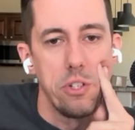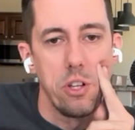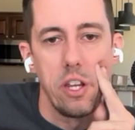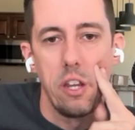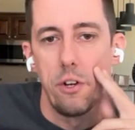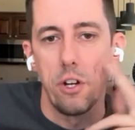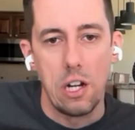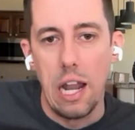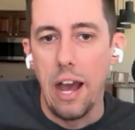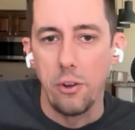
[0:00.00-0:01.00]
So like if you're at
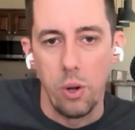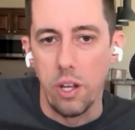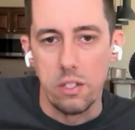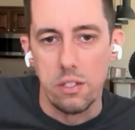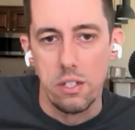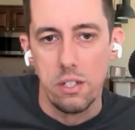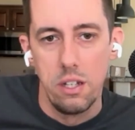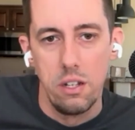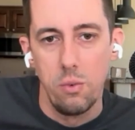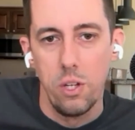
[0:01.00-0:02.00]
Cloudways,
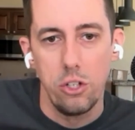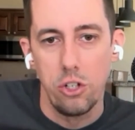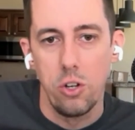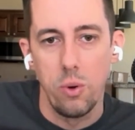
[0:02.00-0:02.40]
we usually